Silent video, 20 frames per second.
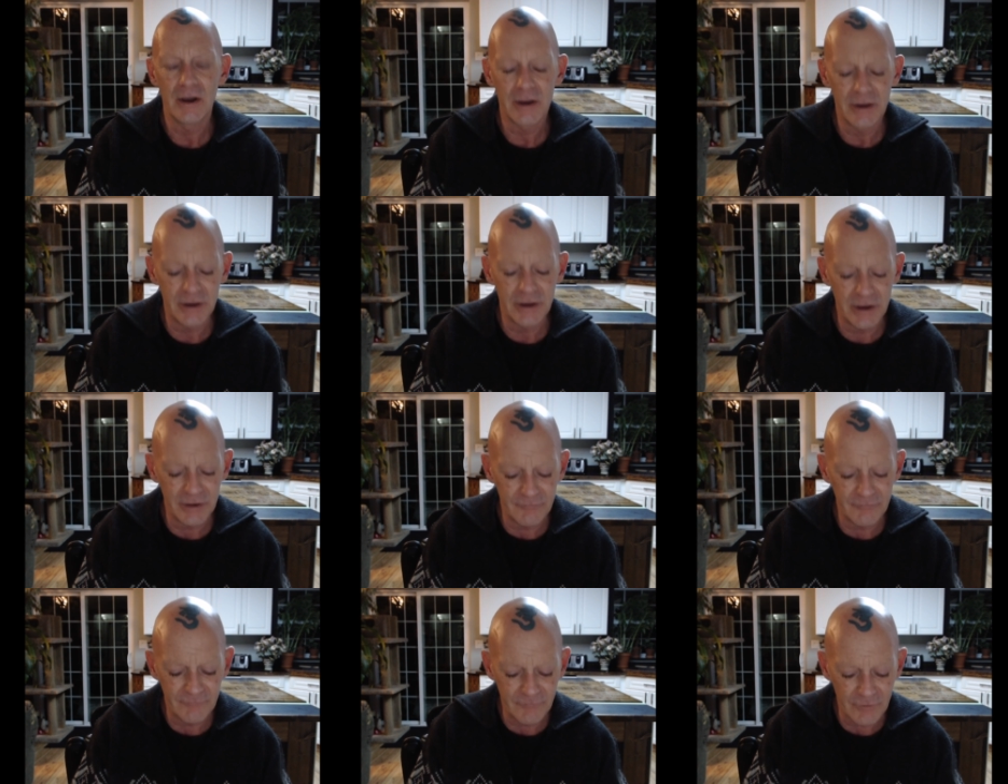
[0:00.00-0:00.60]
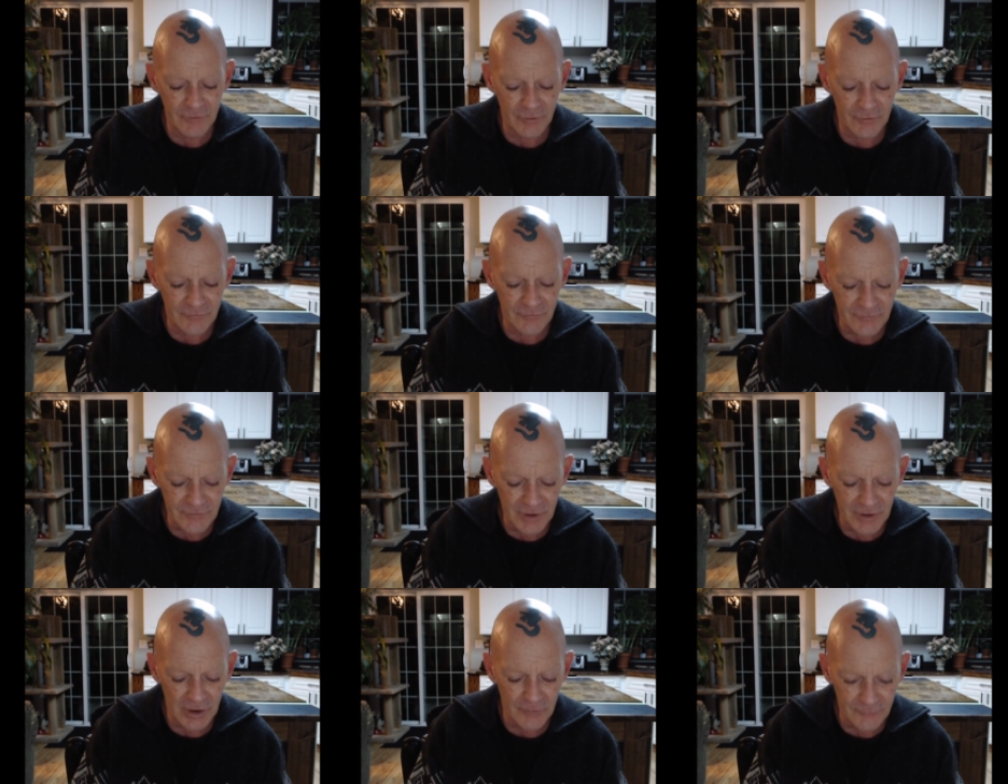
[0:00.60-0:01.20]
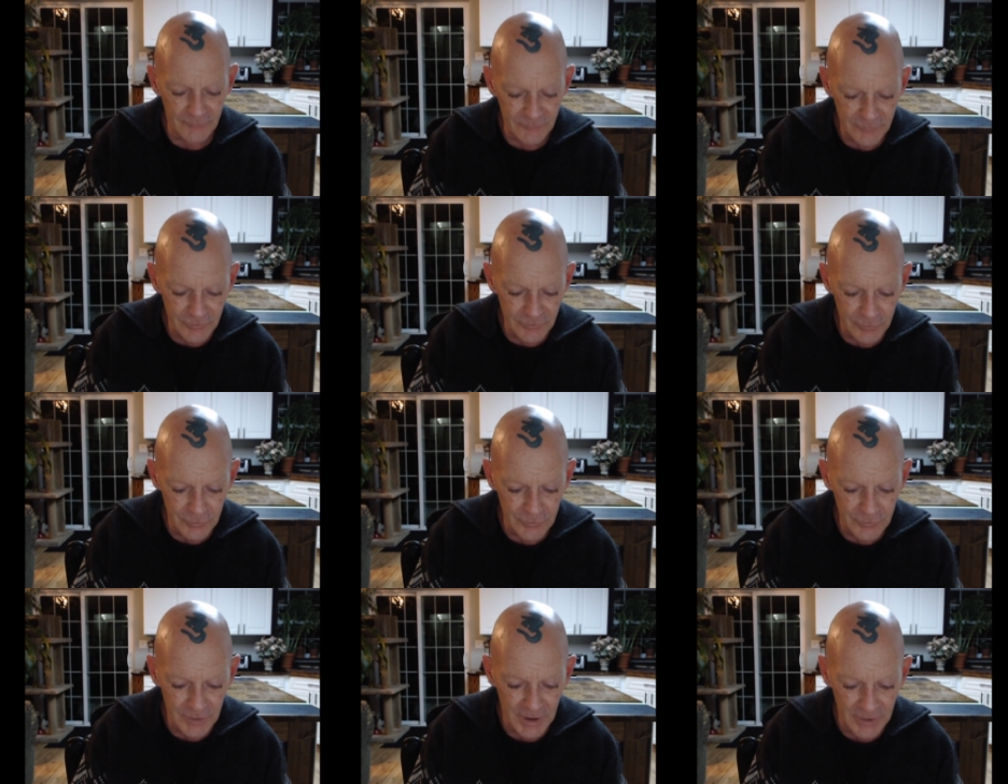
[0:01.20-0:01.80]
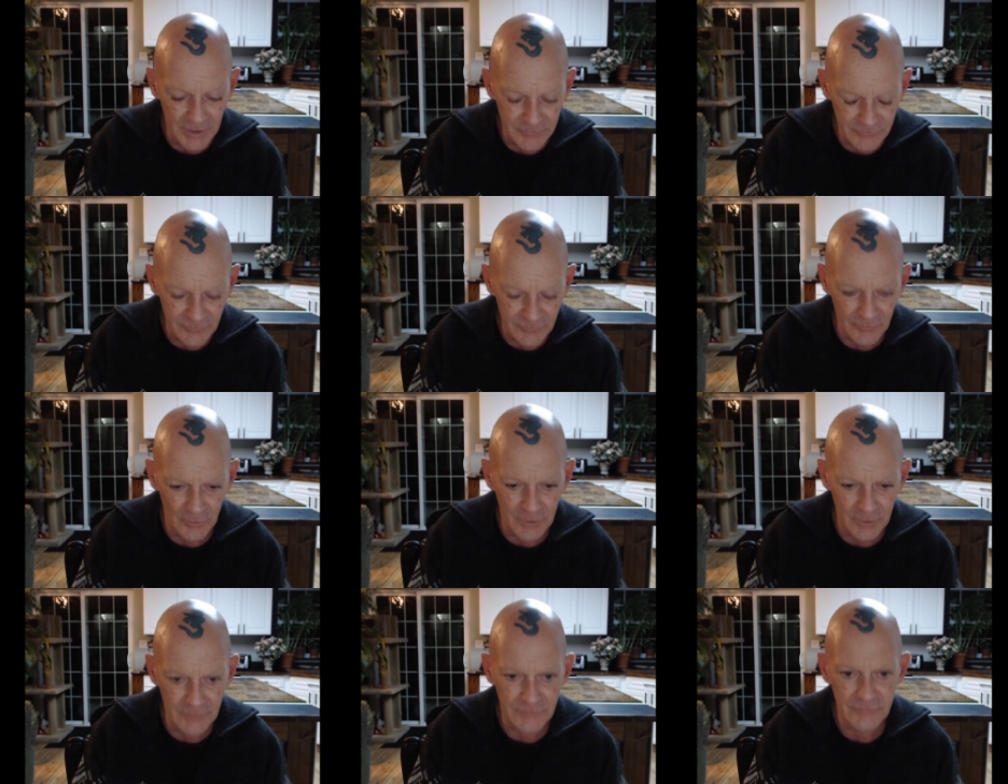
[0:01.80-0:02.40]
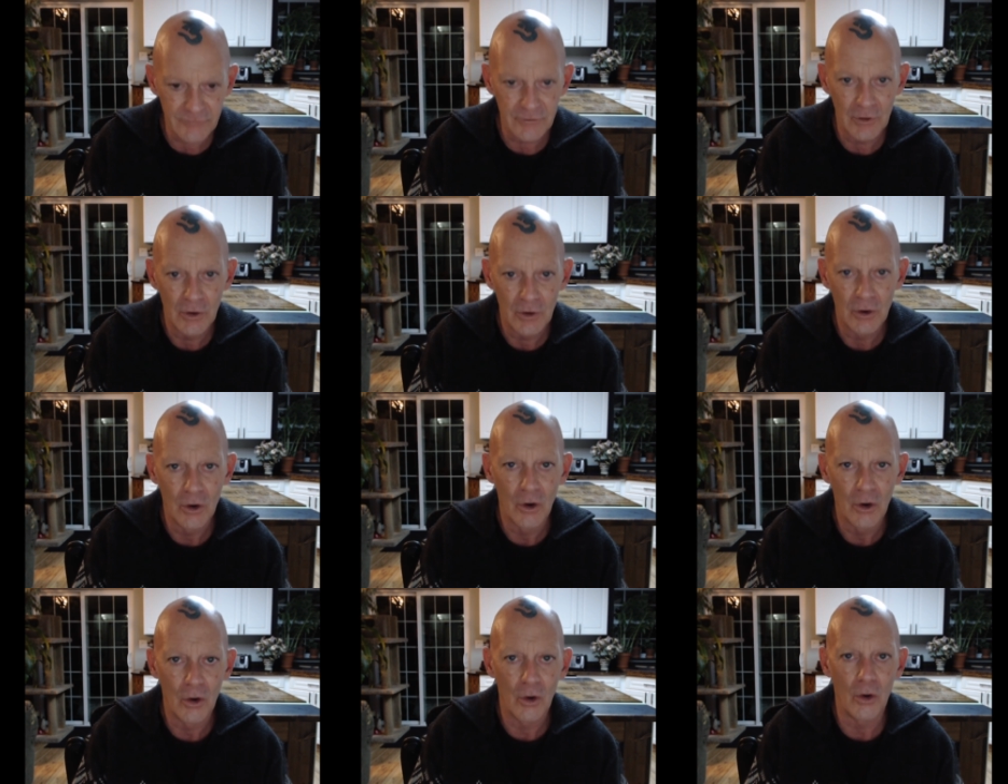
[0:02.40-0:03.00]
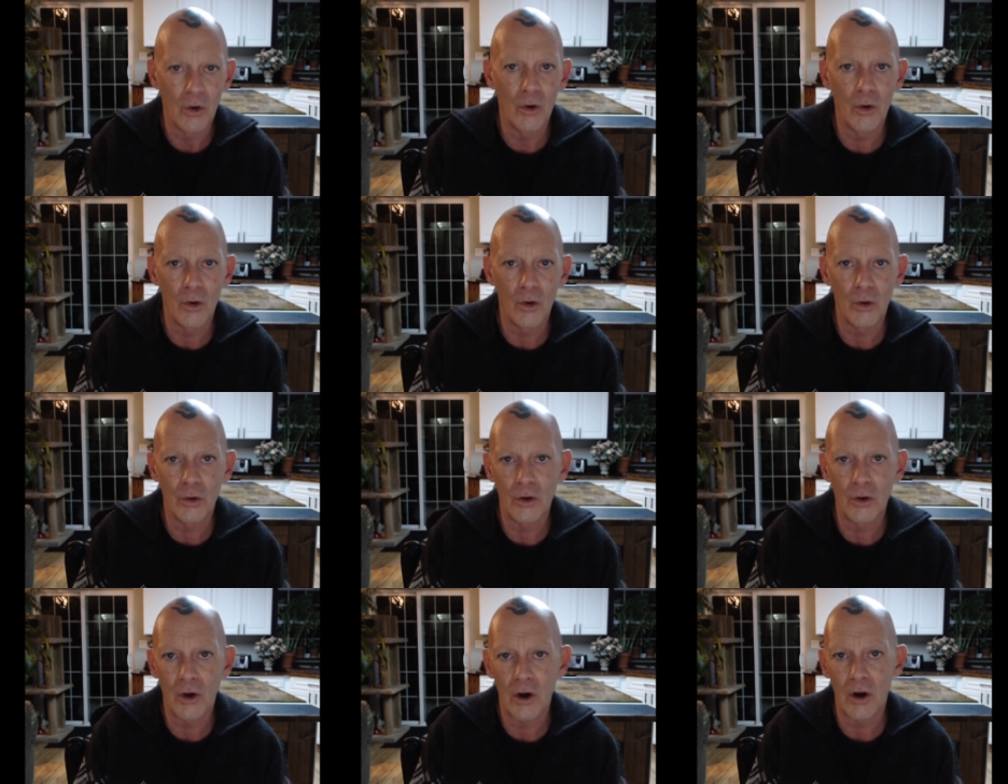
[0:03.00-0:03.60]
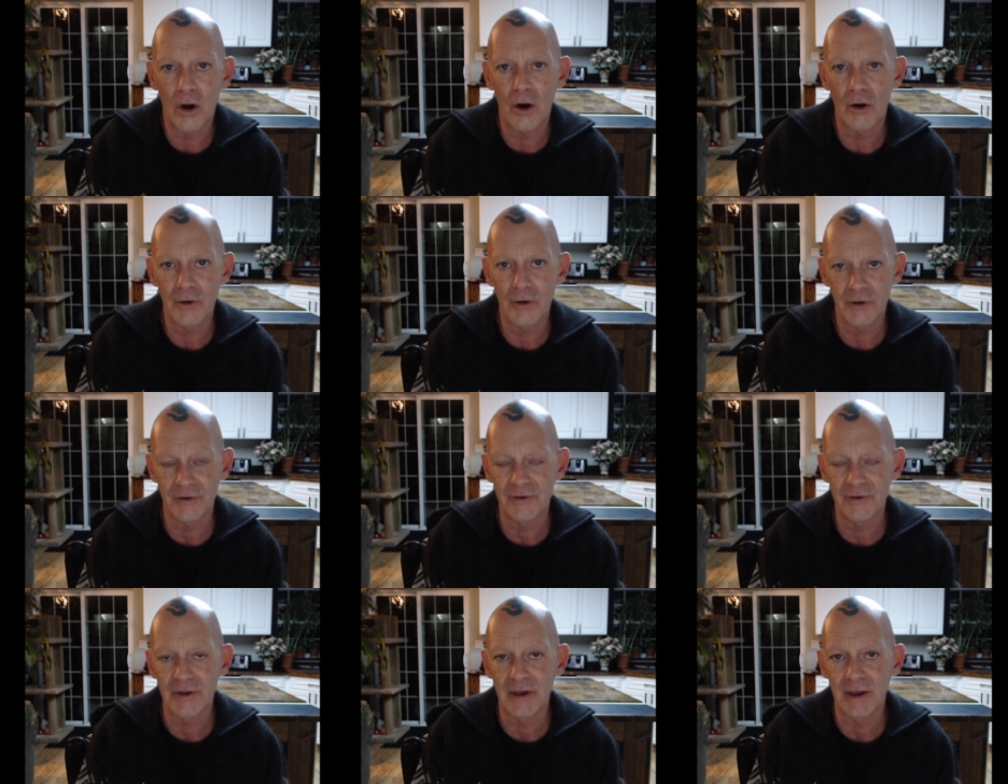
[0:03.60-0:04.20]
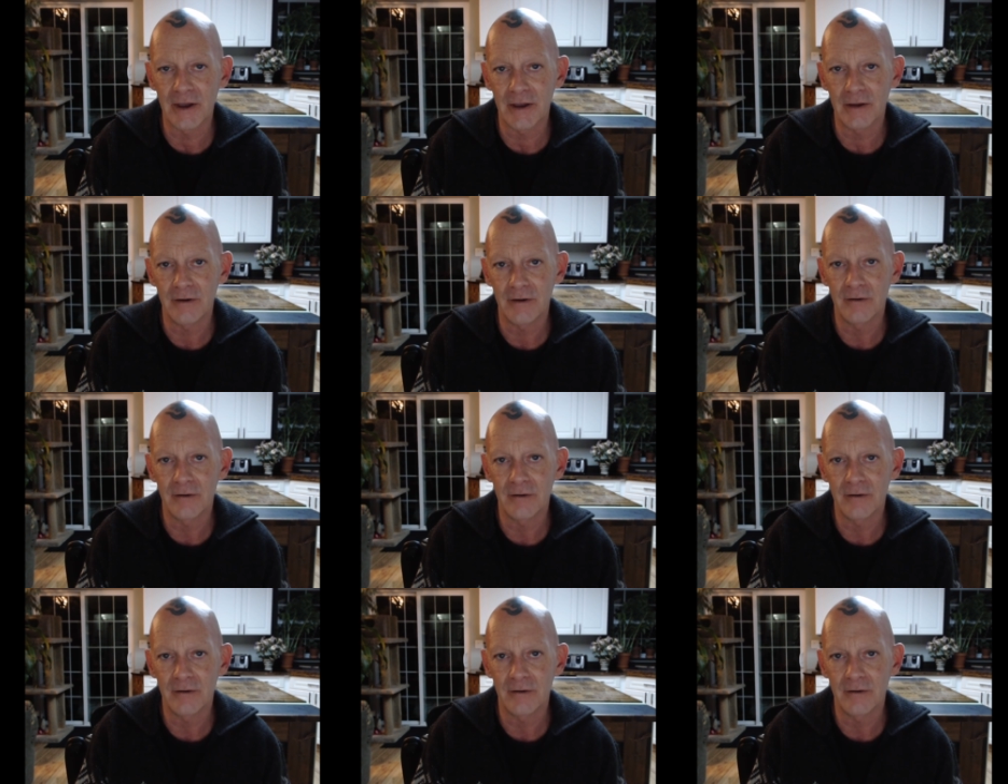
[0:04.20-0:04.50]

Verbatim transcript: give yourself to that choice wholeheartedly,